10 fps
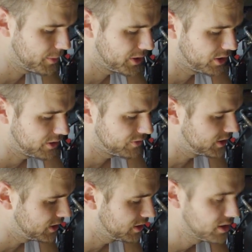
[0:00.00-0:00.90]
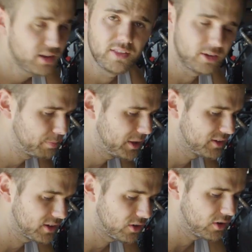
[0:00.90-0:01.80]
I might not even need this
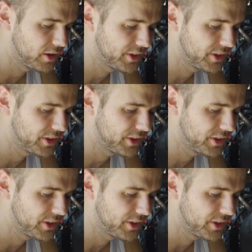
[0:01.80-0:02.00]
piece at all.